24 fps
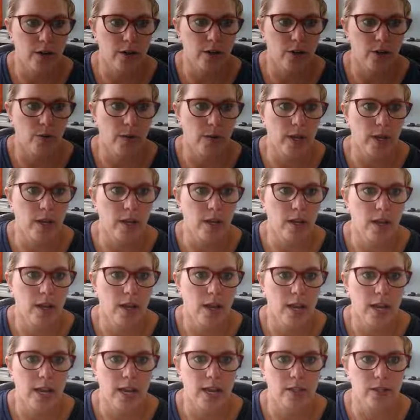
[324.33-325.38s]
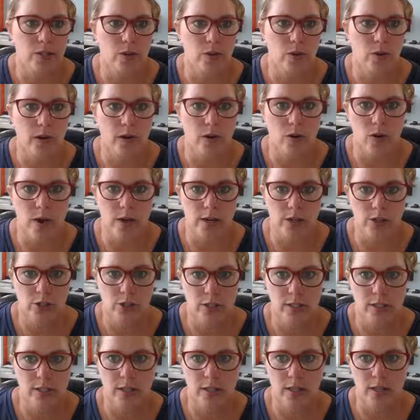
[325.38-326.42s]
doing answering
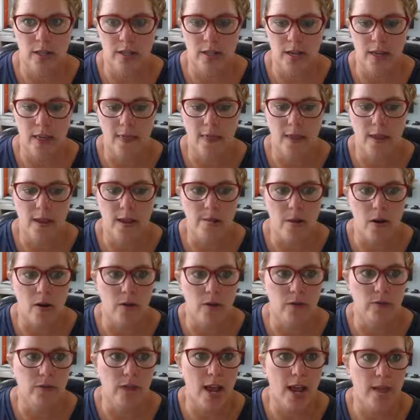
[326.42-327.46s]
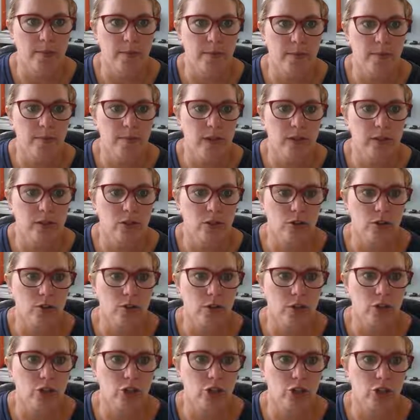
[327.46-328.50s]
questions and the, and the amount of time spent. So you
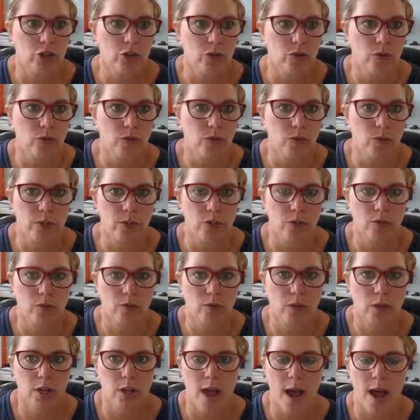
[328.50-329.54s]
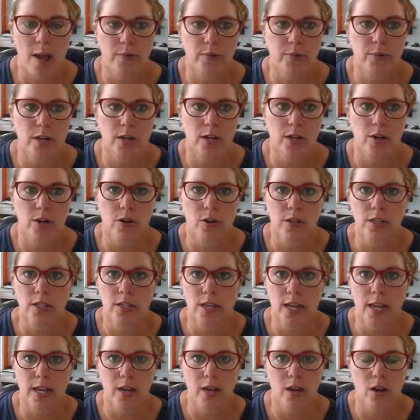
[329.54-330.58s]
can choose which option and you can
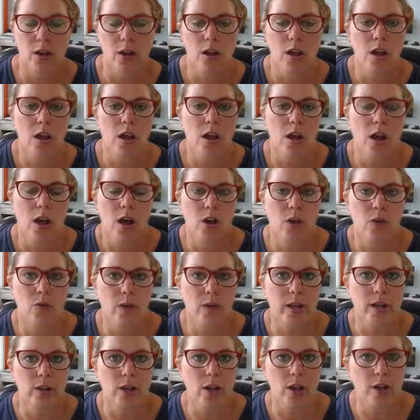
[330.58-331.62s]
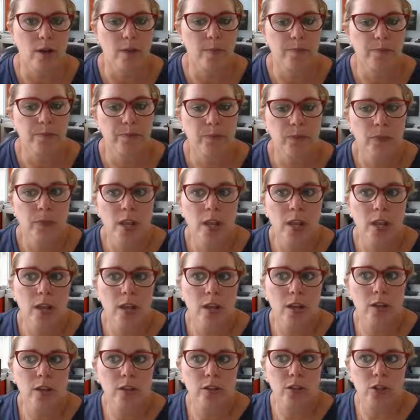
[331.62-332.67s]
take a, a quick look.
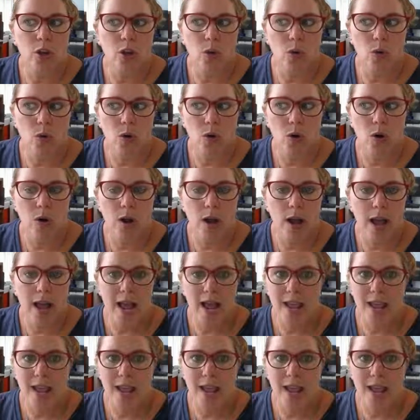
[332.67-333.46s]
So I